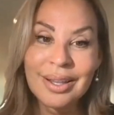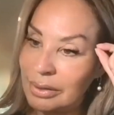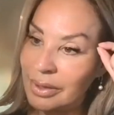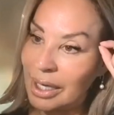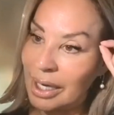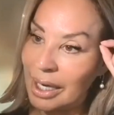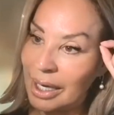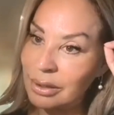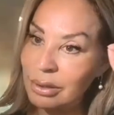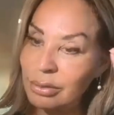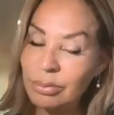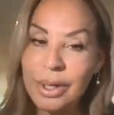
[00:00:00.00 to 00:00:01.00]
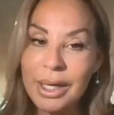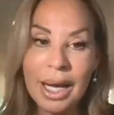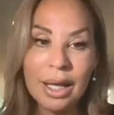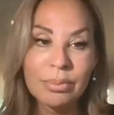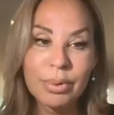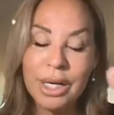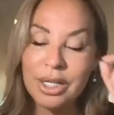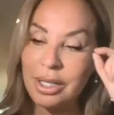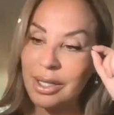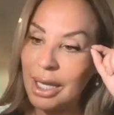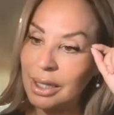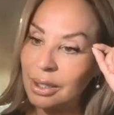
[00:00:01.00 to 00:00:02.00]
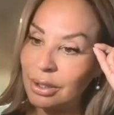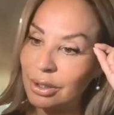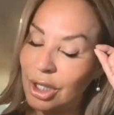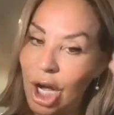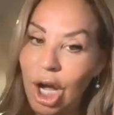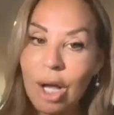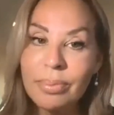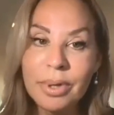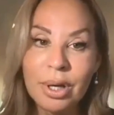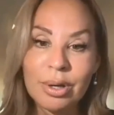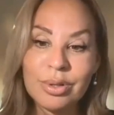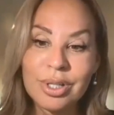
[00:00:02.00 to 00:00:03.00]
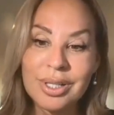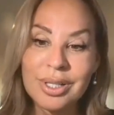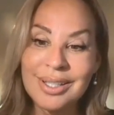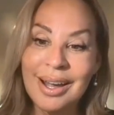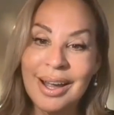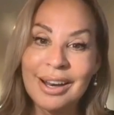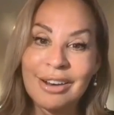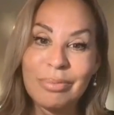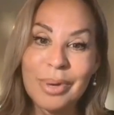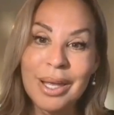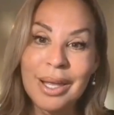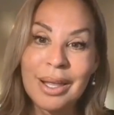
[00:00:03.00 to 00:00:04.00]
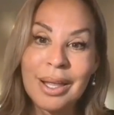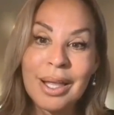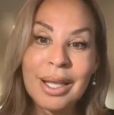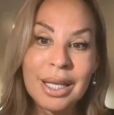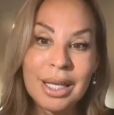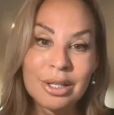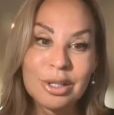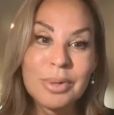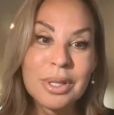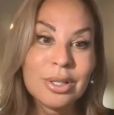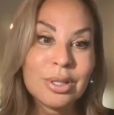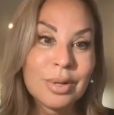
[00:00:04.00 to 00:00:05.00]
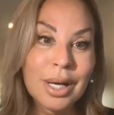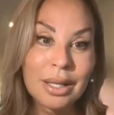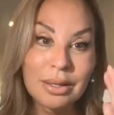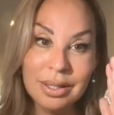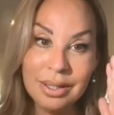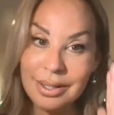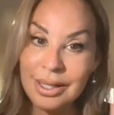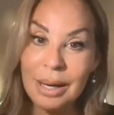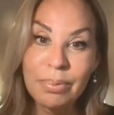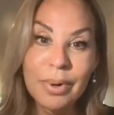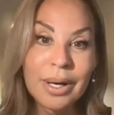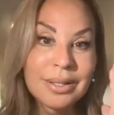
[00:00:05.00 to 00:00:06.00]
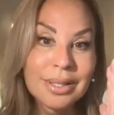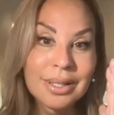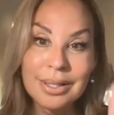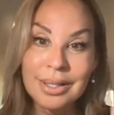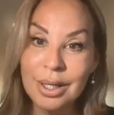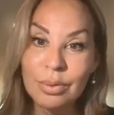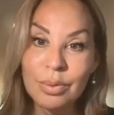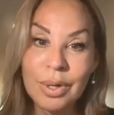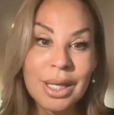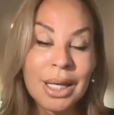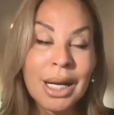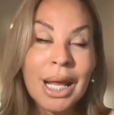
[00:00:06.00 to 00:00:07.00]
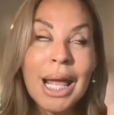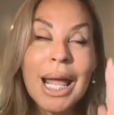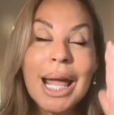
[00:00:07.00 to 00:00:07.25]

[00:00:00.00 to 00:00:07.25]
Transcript: that little recalibration, that little calm coach inside of me gives me the strength to stay present, deal with it,